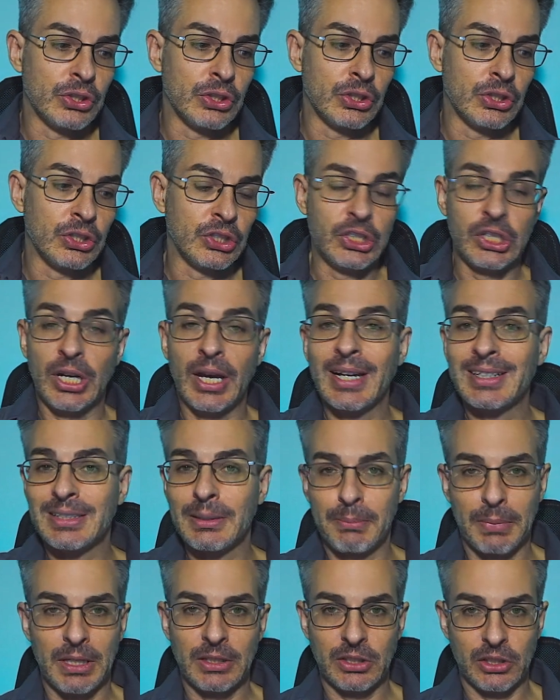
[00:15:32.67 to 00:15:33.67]
she has a
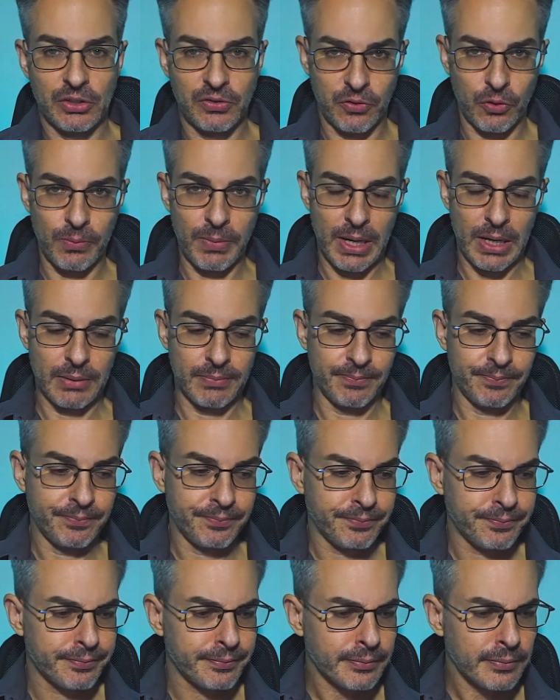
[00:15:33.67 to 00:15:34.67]
message for men,
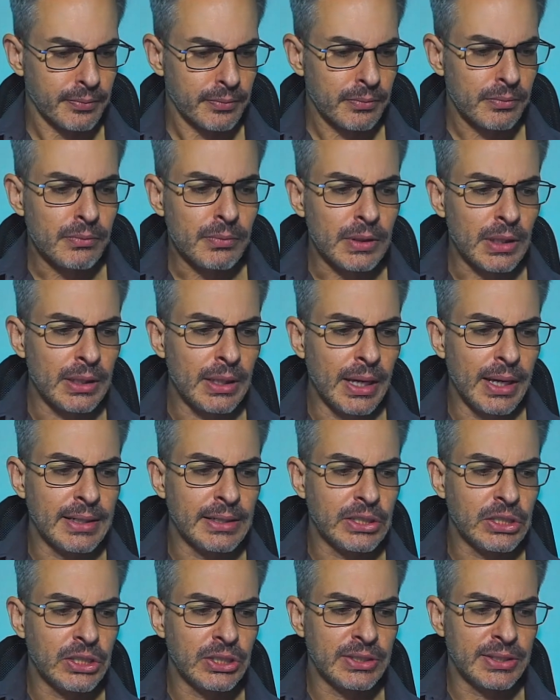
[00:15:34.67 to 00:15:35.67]

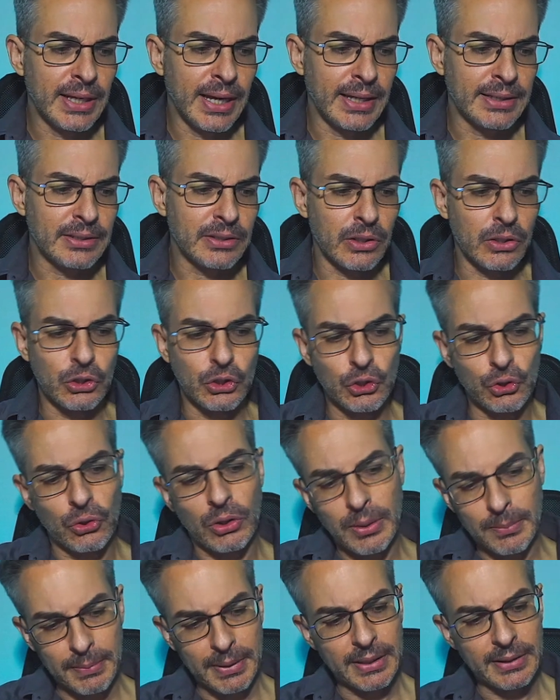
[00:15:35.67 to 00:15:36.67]
and she says,
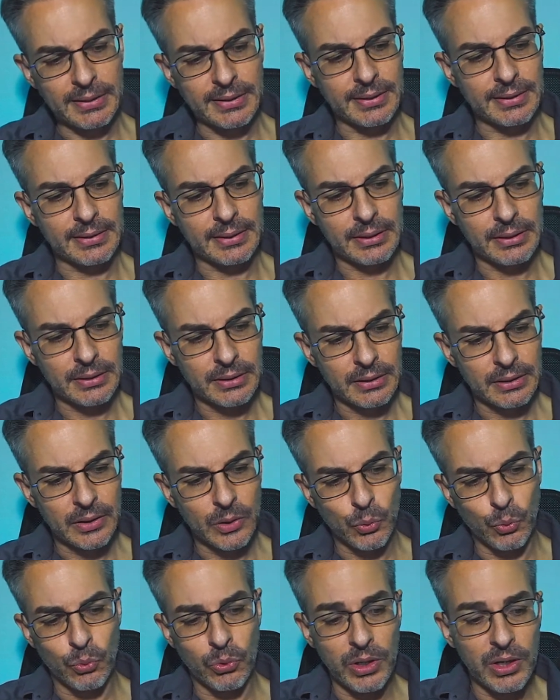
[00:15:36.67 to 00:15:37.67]
"You're missed.
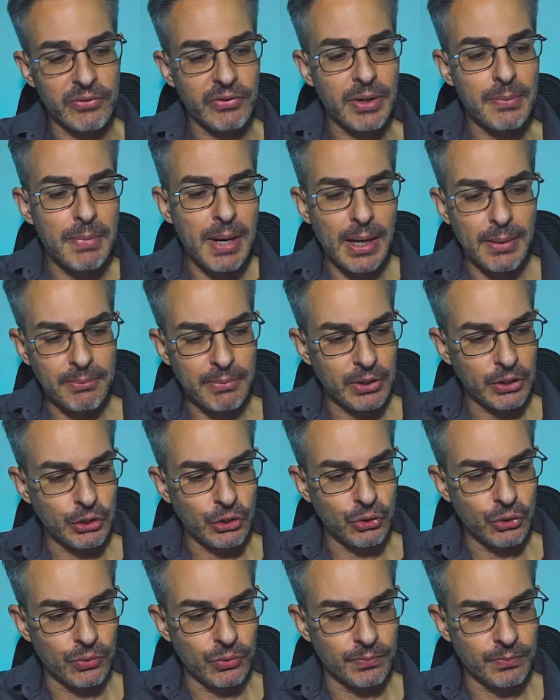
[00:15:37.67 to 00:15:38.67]
We remember
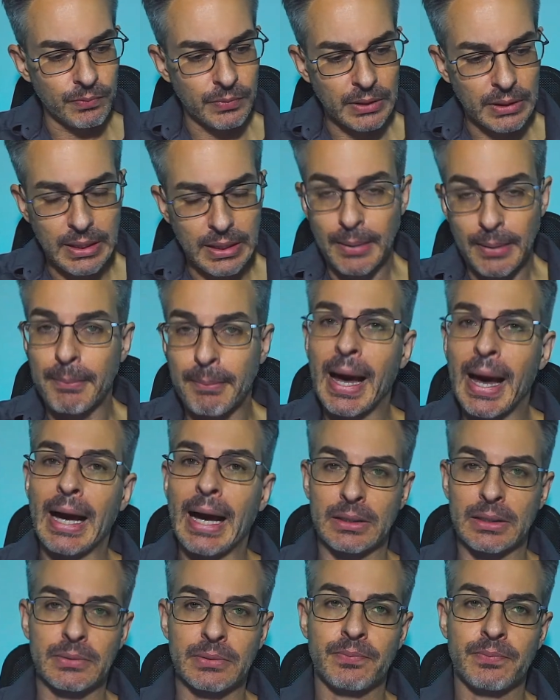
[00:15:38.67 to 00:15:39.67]
you. Come
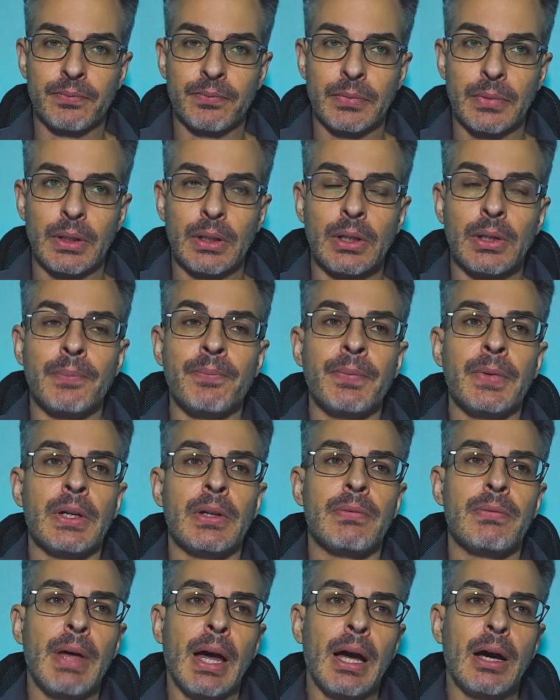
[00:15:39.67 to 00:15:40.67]
back."
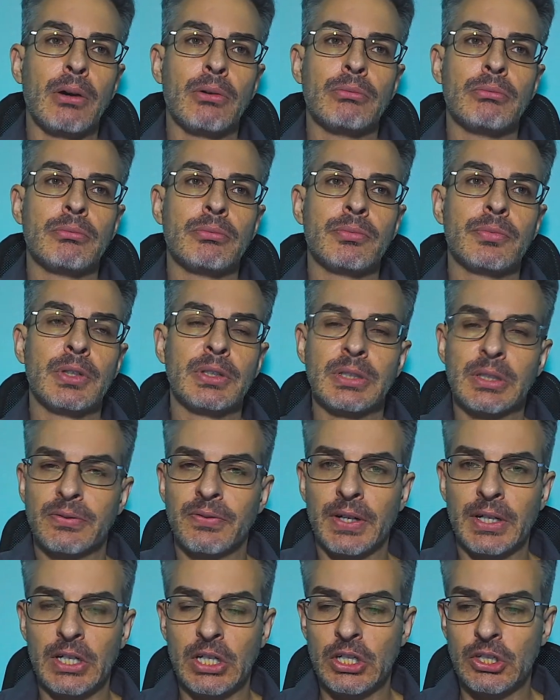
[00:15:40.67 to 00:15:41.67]
Now, this is
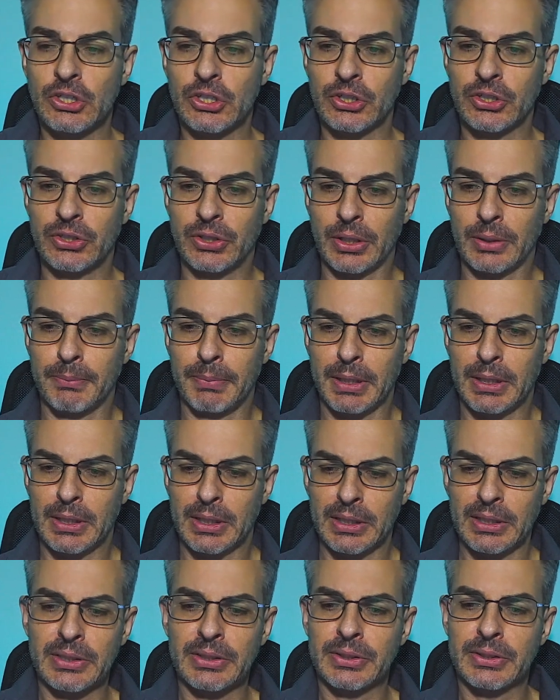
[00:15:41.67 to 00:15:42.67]
very interesting
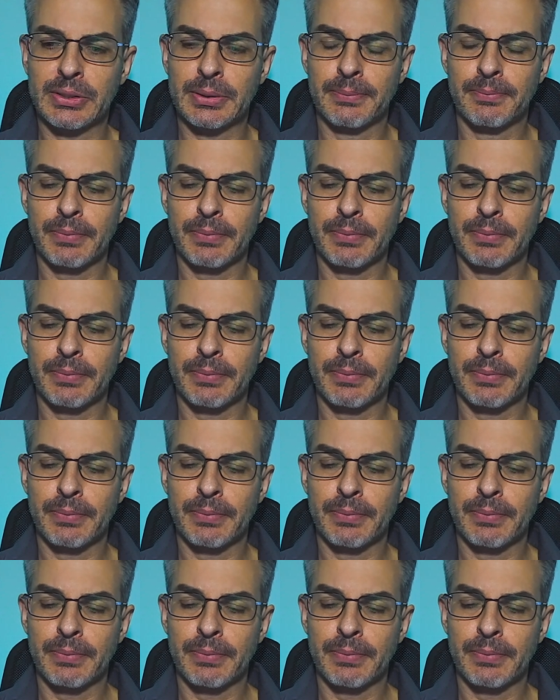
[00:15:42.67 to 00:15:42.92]
because